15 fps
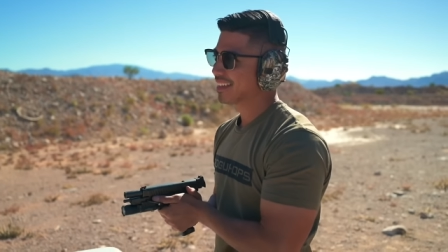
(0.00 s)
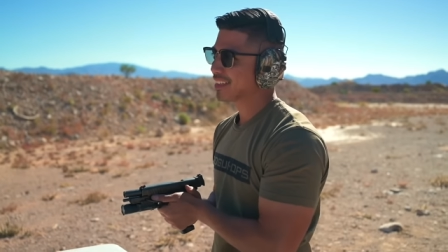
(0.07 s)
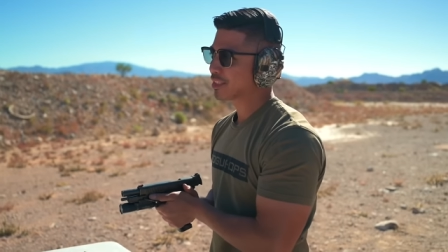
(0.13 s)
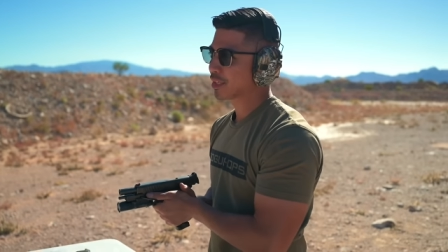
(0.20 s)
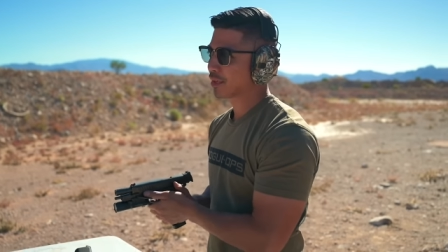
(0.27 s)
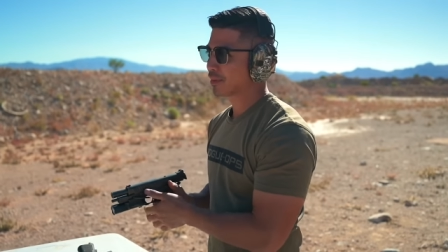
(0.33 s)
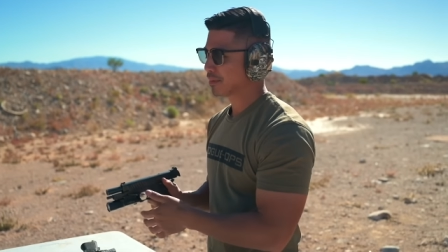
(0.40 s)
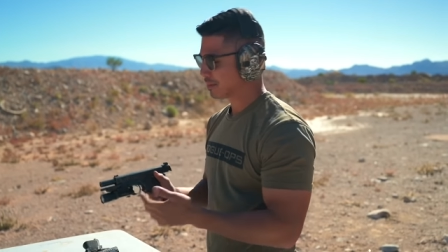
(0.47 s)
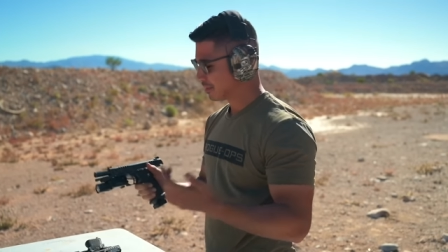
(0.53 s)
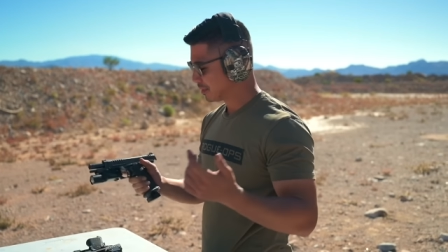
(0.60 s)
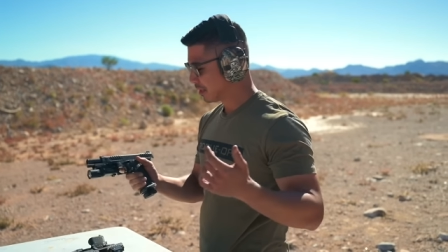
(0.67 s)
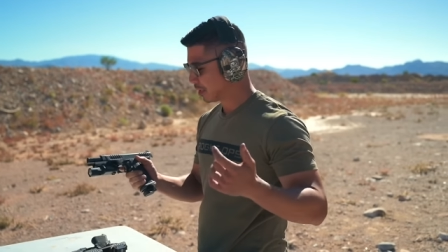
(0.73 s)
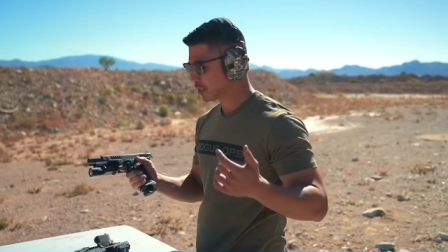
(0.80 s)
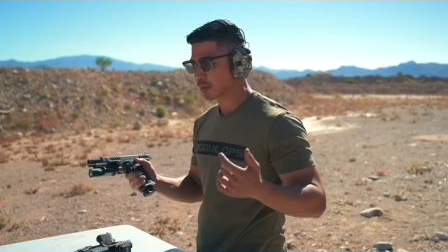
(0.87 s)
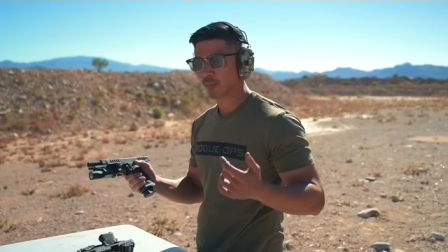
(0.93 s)
So,
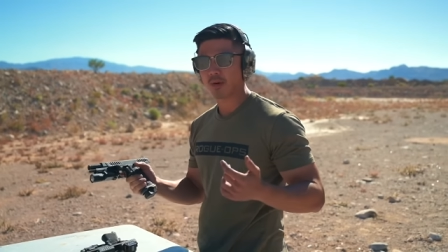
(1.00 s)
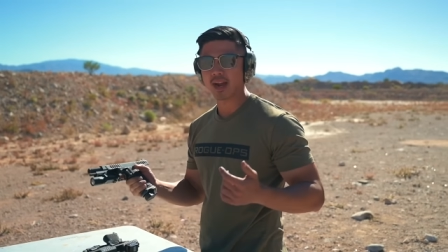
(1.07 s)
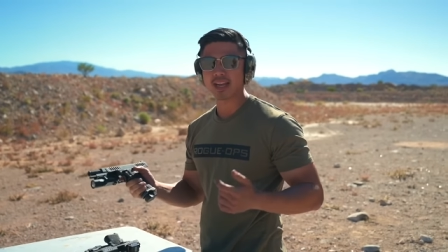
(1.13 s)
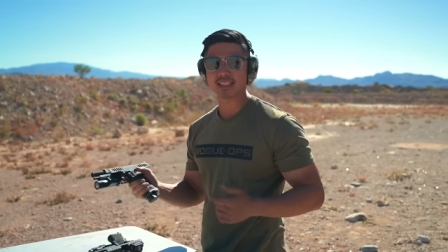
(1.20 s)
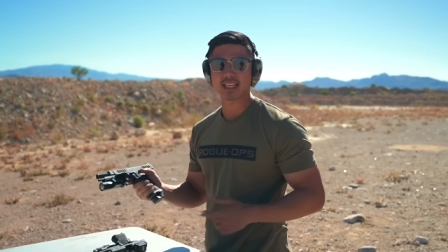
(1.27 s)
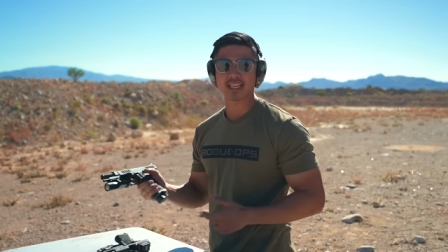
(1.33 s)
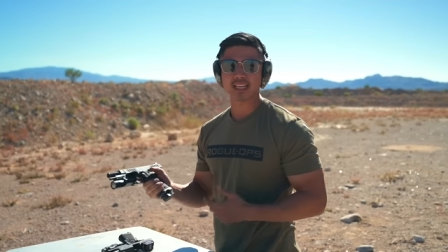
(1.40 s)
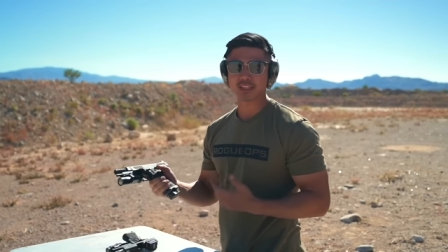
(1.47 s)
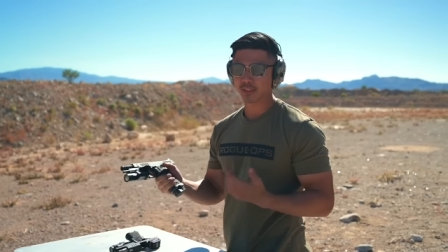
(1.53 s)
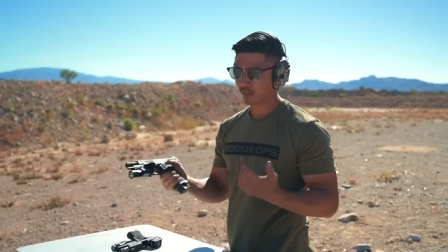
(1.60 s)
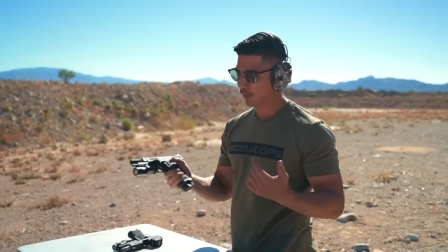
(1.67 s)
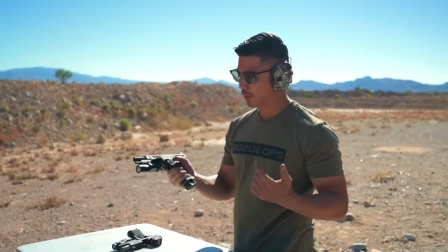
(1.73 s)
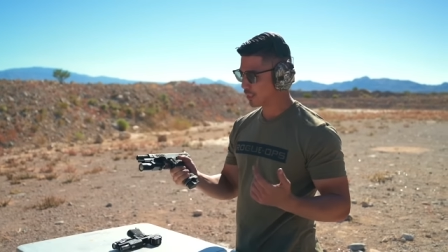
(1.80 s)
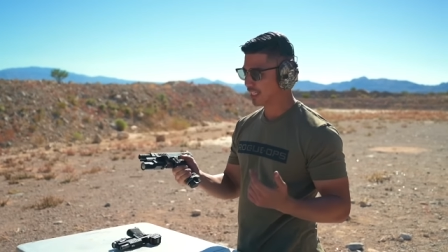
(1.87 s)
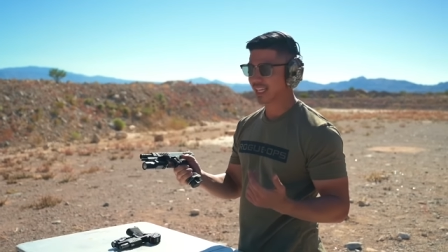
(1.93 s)
no surprise, I like the
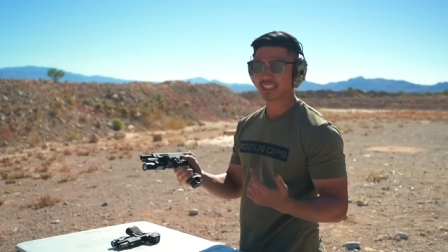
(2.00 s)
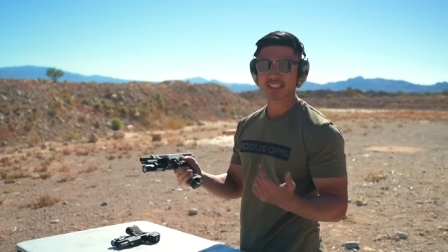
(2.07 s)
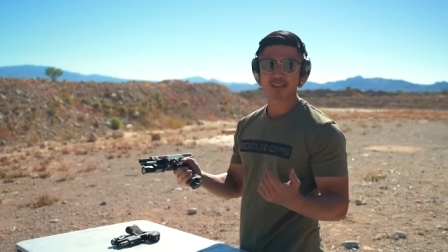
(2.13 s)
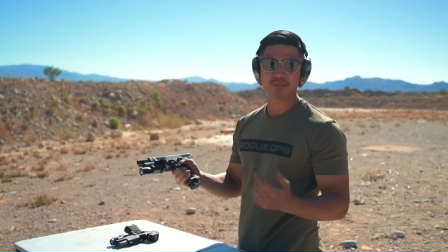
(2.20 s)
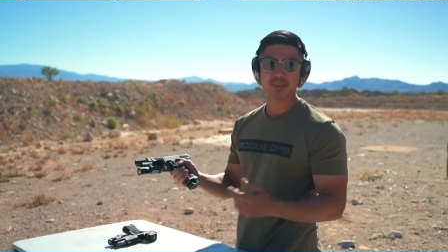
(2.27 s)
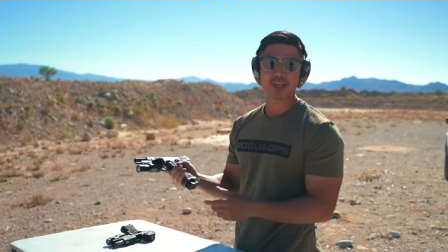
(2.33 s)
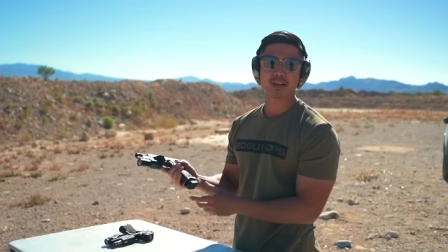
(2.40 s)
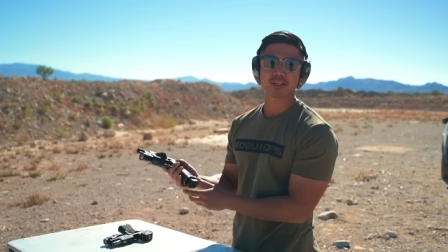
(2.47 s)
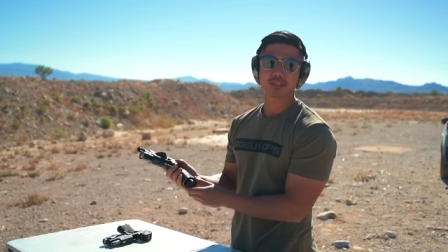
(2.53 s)
full-size gun better.